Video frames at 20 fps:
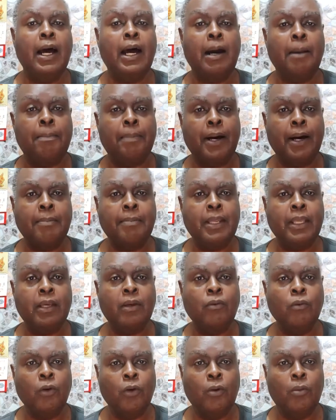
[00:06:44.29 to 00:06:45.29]
A
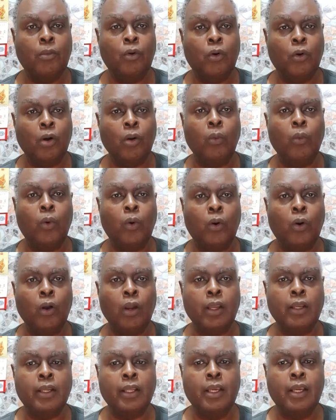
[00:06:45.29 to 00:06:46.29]
public room or
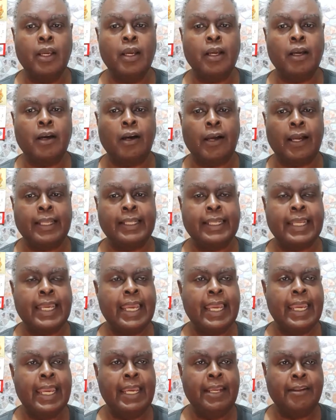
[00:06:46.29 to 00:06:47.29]
ward cost
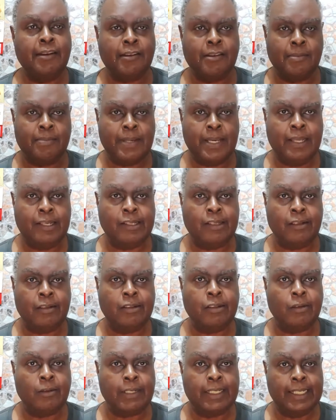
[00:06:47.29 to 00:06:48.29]
800
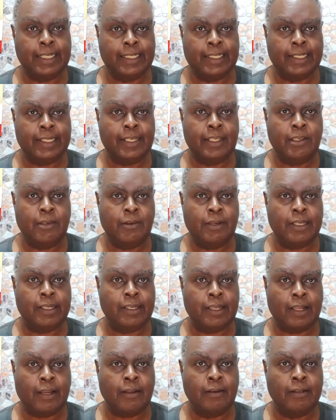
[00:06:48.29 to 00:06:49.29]
pesos or 16 US
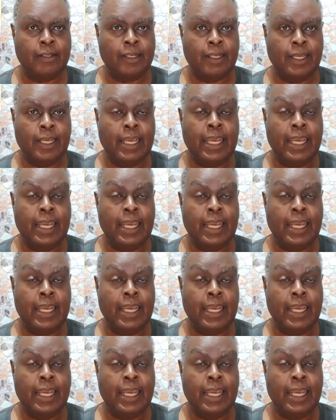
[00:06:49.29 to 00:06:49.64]
dollars